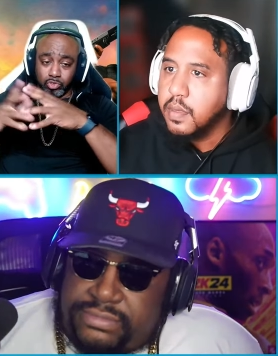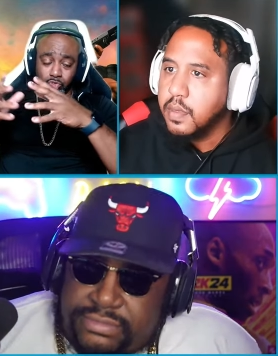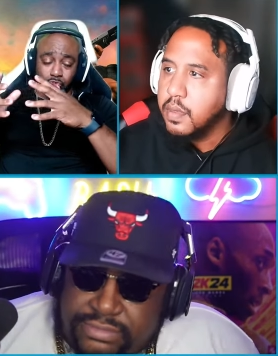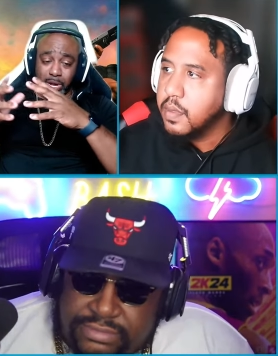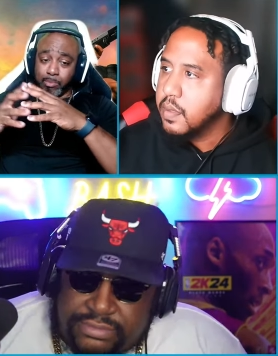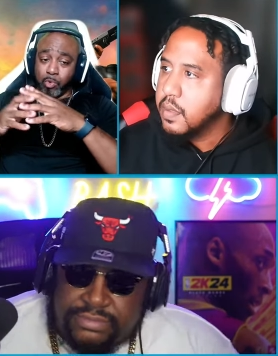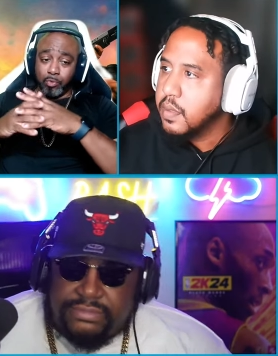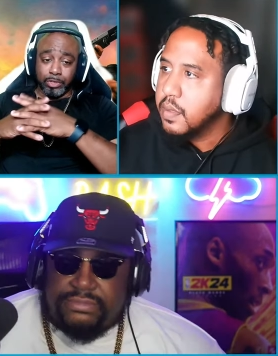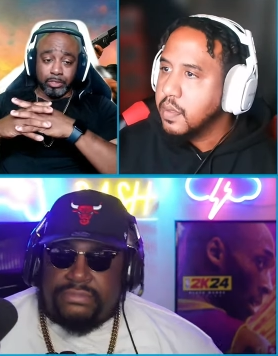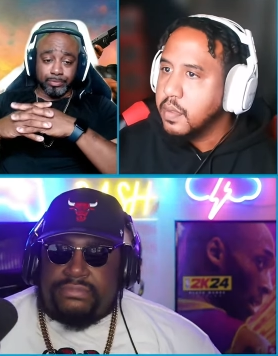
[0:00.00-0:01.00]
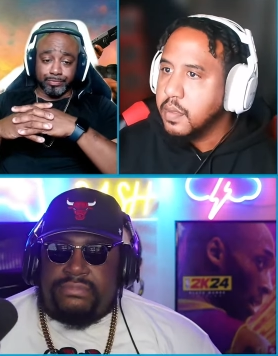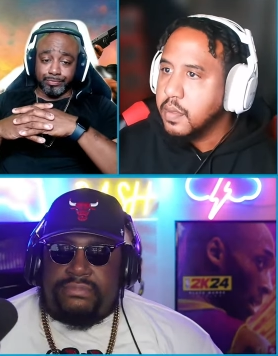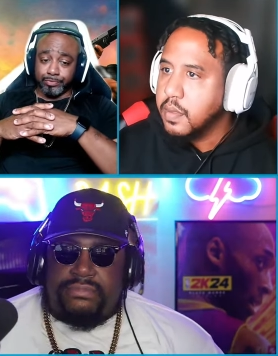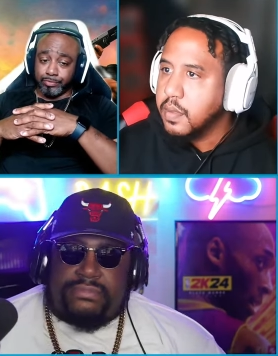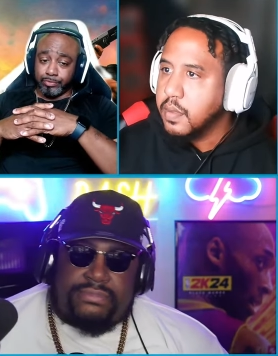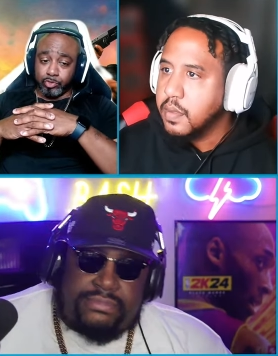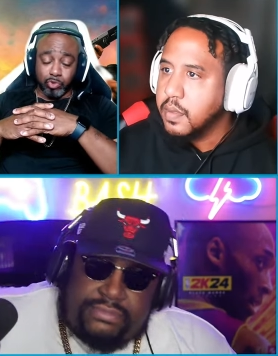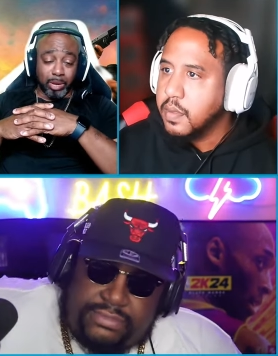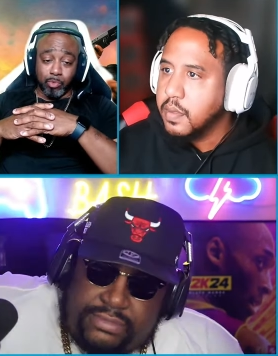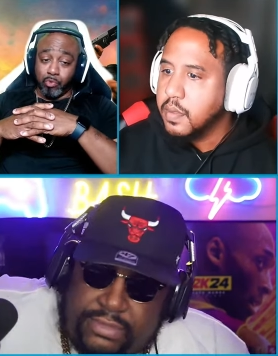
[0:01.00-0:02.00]
Speaker 1: great movie.
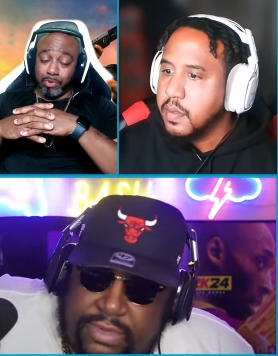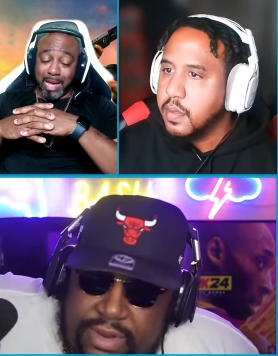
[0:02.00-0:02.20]
Great movie.